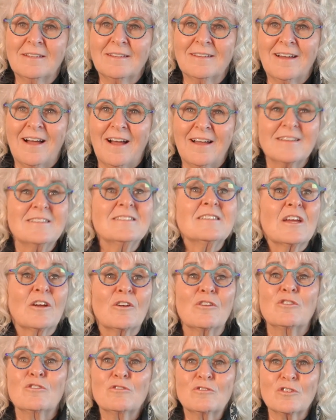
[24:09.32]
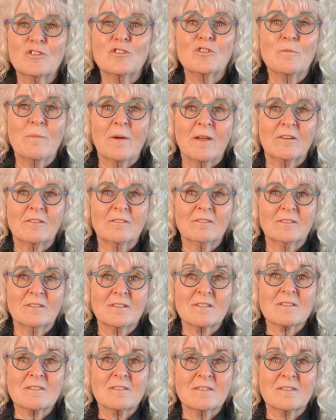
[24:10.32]
I dare you to do better than
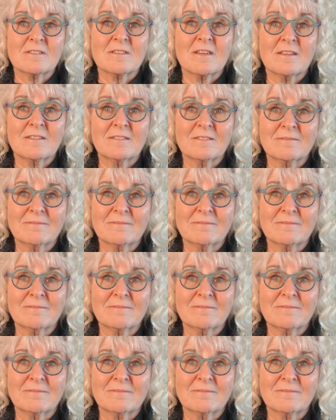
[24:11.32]
this, he said.